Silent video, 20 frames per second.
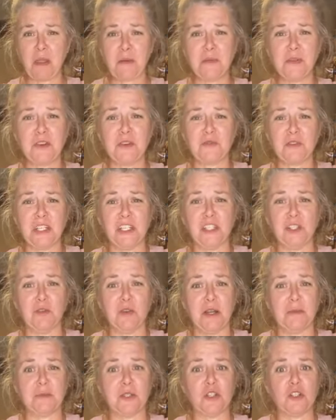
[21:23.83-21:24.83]
Maybe you don't need
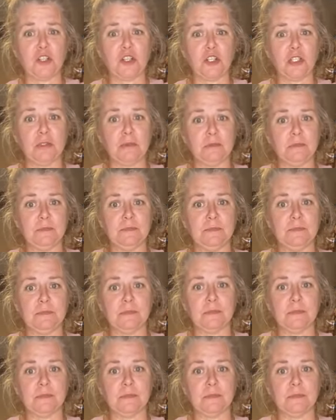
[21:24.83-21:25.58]
two cups of sugar.